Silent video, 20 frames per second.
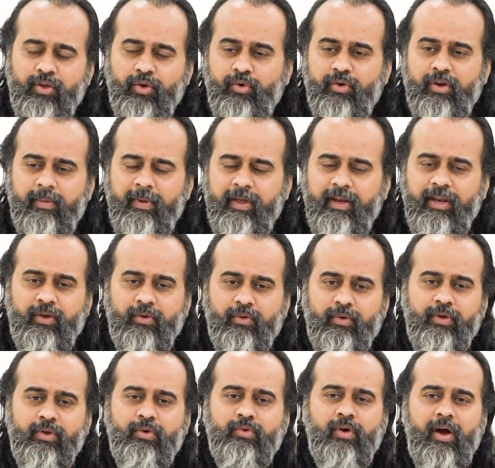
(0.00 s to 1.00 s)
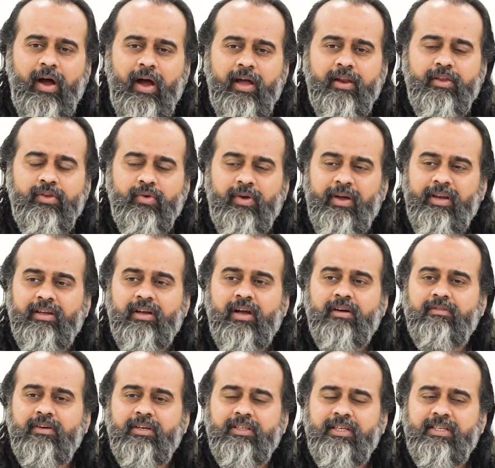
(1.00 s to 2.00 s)
you remaining who you are, you can
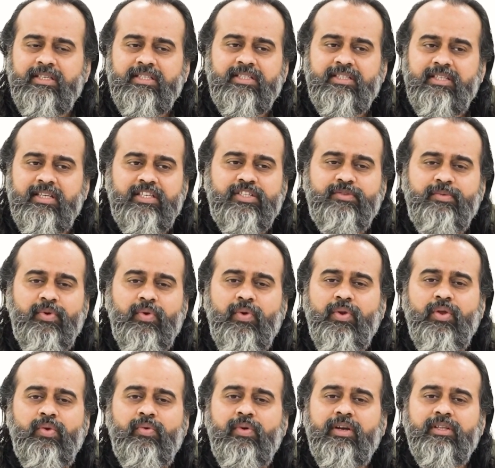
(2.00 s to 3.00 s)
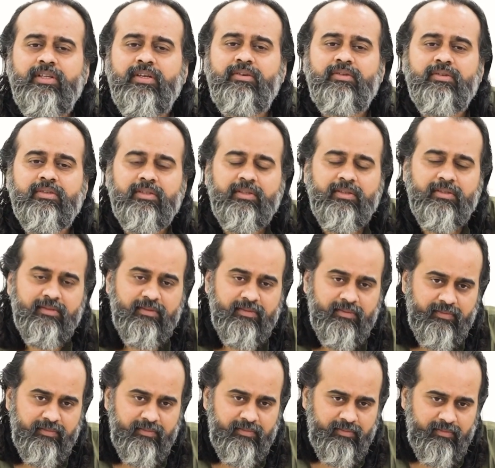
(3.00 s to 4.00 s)
cover the distance between you and the truth.
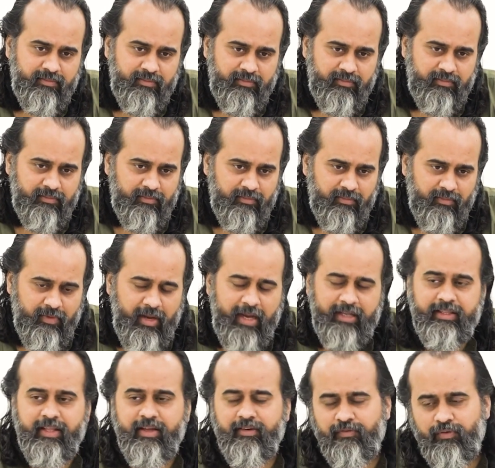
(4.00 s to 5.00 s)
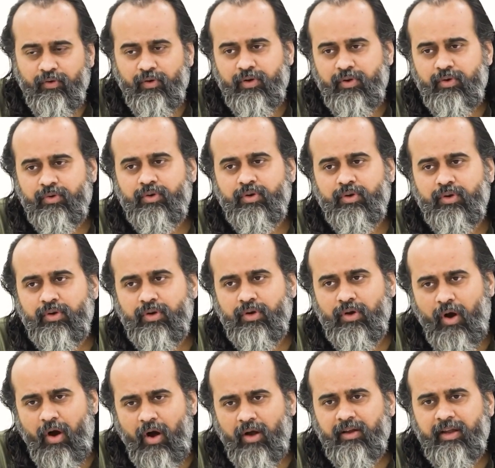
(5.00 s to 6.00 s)
And therefore you
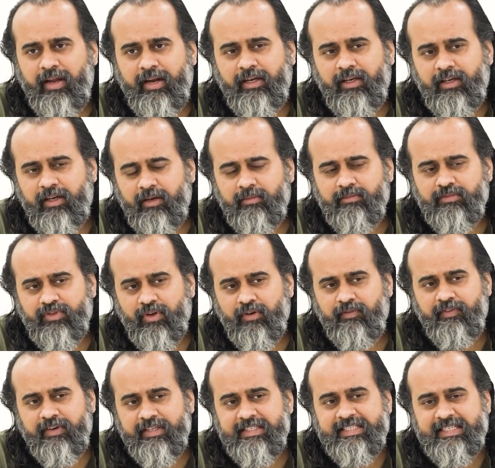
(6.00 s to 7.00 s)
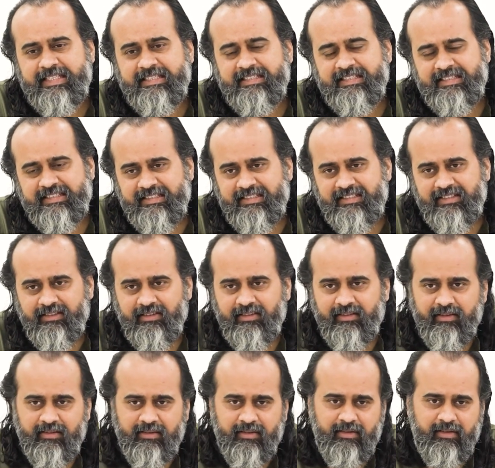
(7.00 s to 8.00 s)
talk in terms of distances,
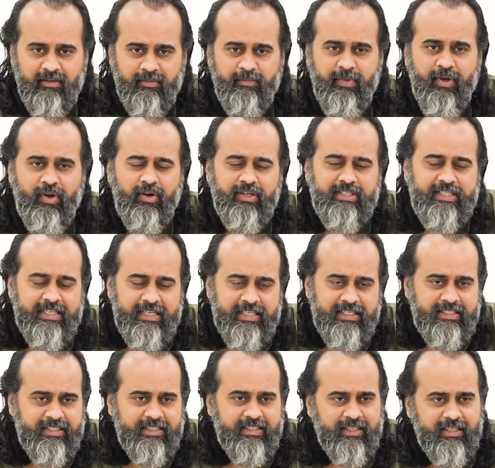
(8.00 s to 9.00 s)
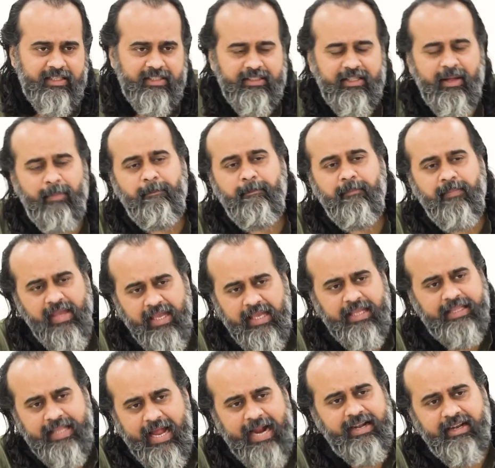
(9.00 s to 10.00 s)
because it is the
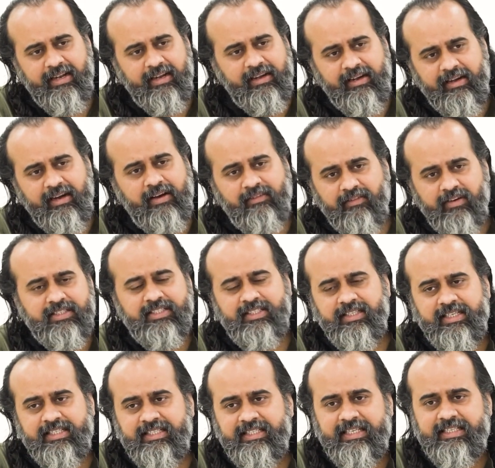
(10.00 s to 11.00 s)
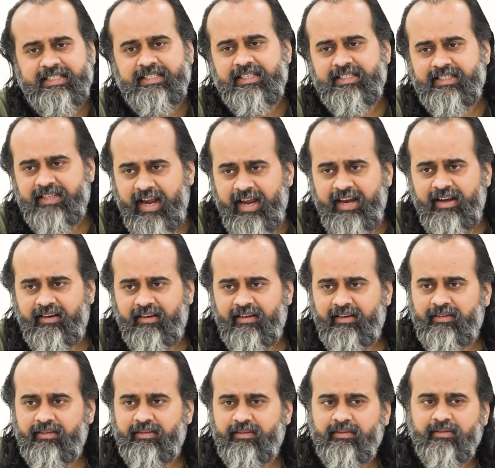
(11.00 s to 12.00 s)
me that covers the distances, right?